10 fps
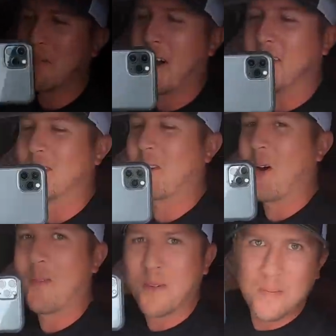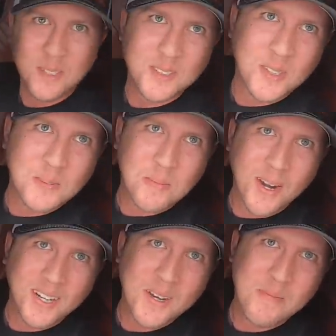to buy this car from me, so it's
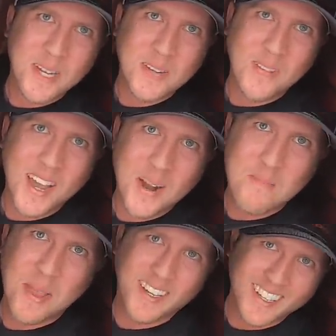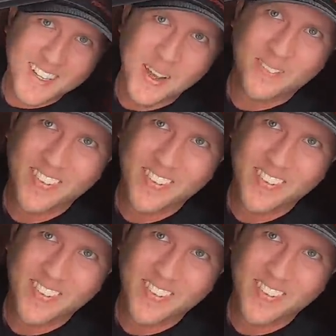probably gonna make you mad I'm picking you up.